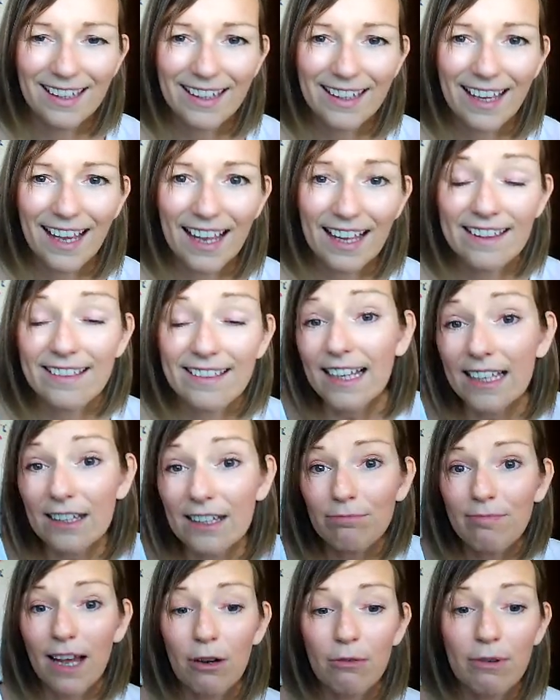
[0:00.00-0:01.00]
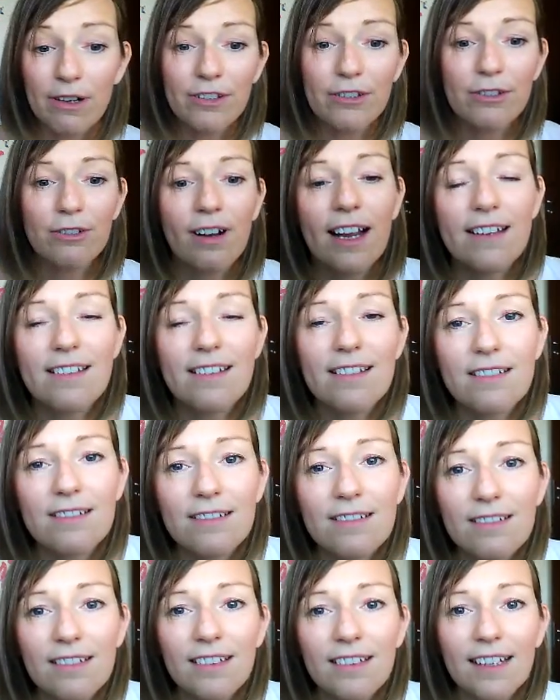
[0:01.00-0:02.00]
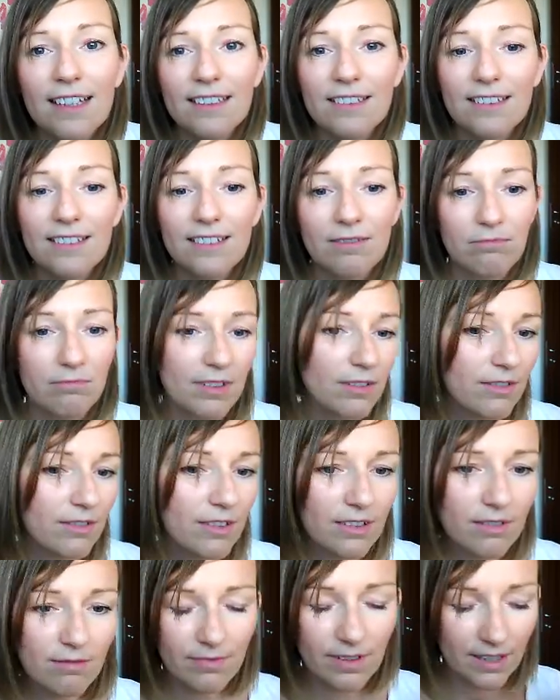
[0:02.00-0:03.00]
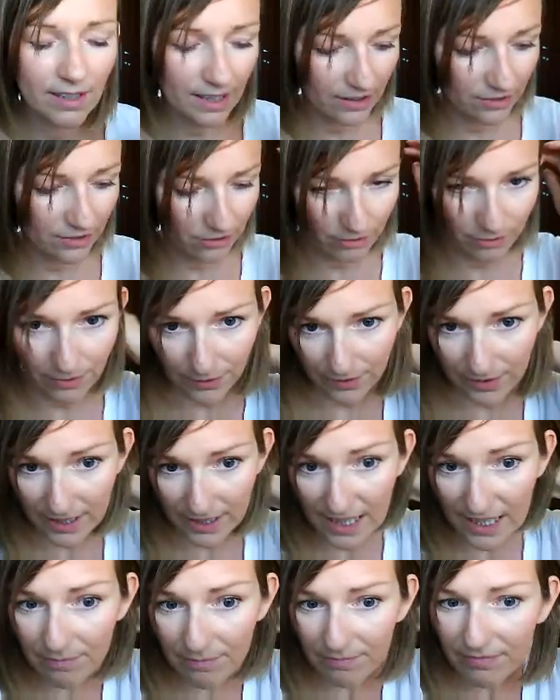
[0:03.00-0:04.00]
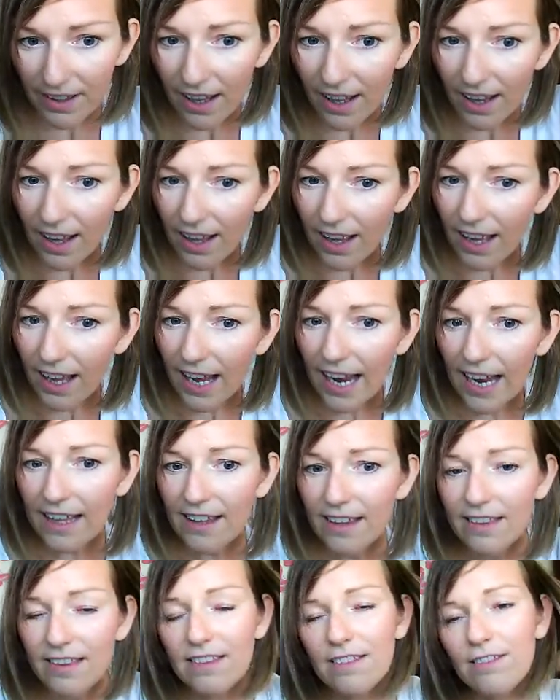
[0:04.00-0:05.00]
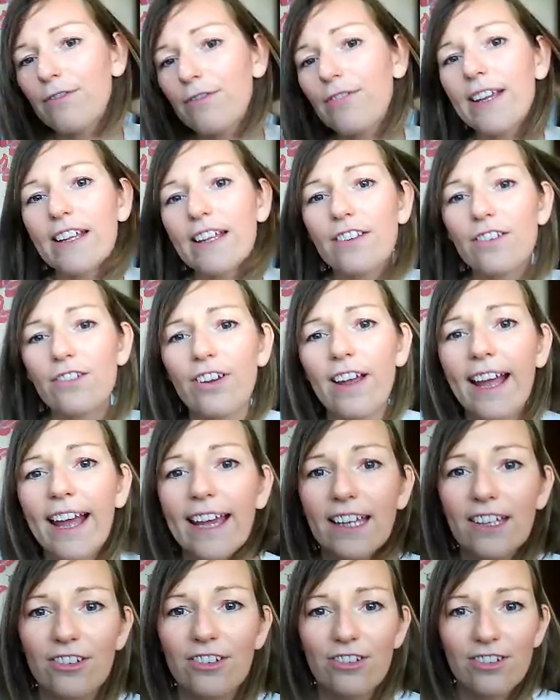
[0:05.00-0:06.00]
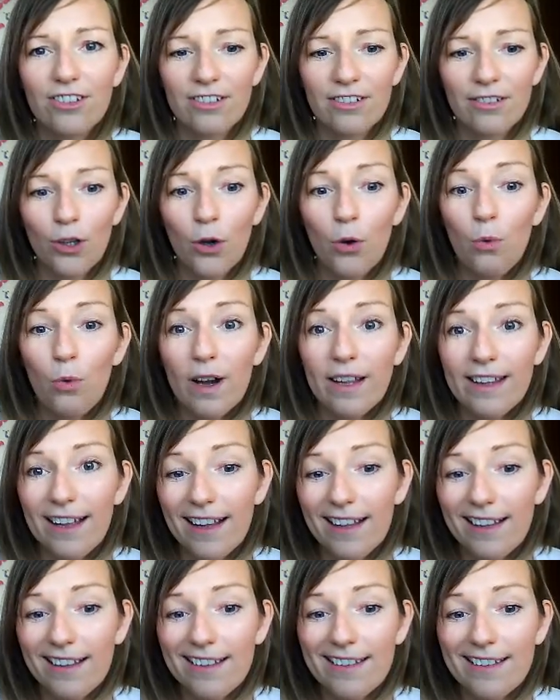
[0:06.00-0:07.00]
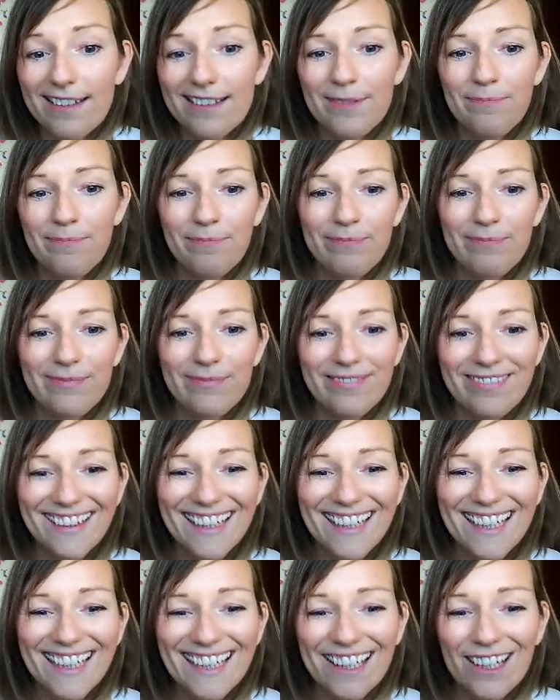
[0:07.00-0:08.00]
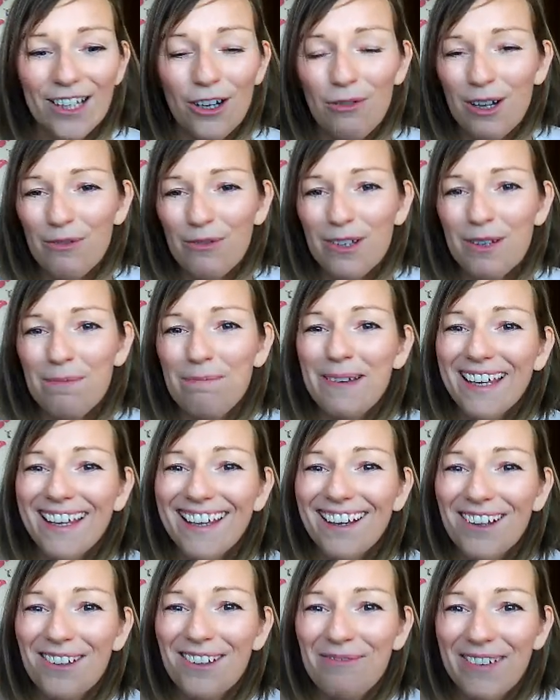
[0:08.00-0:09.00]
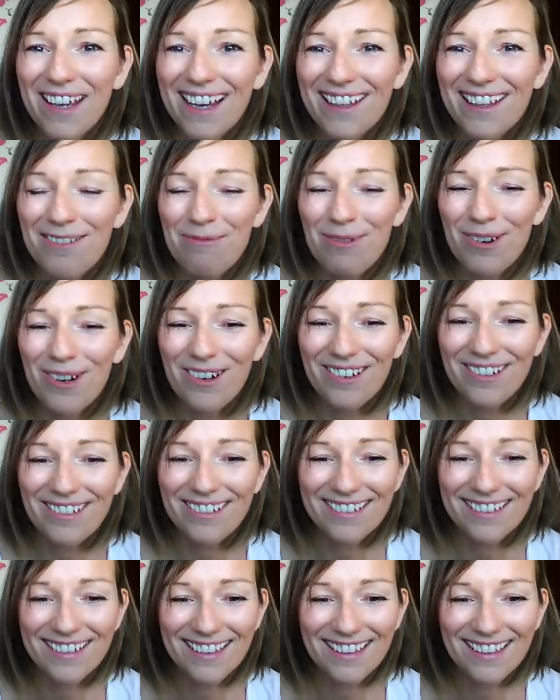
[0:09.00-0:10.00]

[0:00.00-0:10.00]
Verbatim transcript: Yeah, and then I went to high school and uh, age of 15 and things changed. No one else no one was picking on me anymore